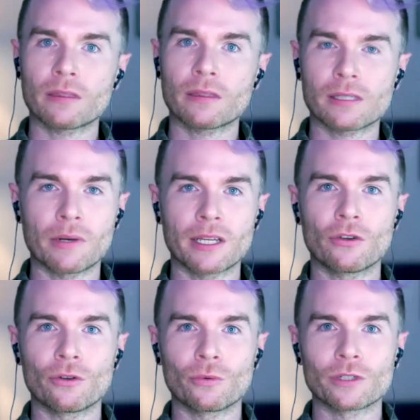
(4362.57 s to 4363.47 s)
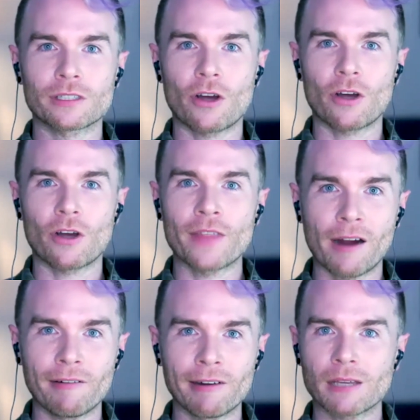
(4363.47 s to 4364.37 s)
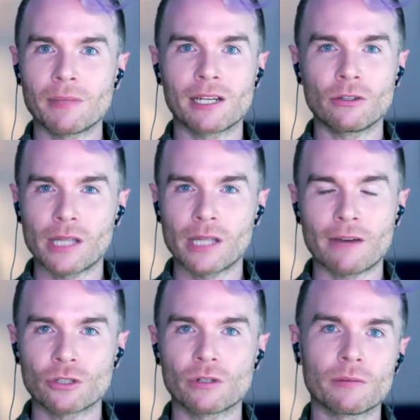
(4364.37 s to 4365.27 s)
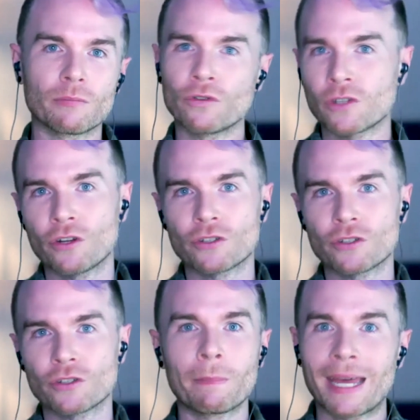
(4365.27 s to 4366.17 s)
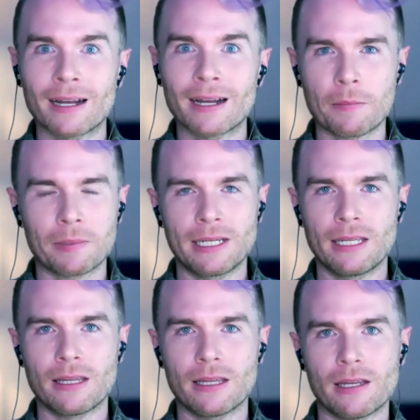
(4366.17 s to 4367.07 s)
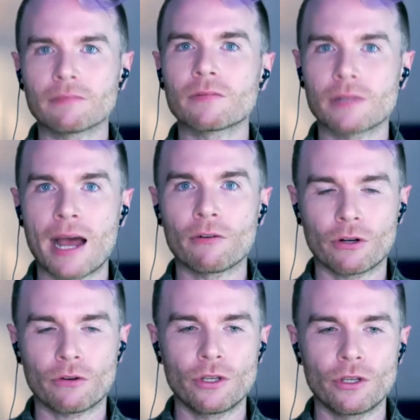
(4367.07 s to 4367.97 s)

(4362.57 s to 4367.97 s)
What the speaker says: somebody who was on that hiring committee who loved you and moves on to a better company that can now recruit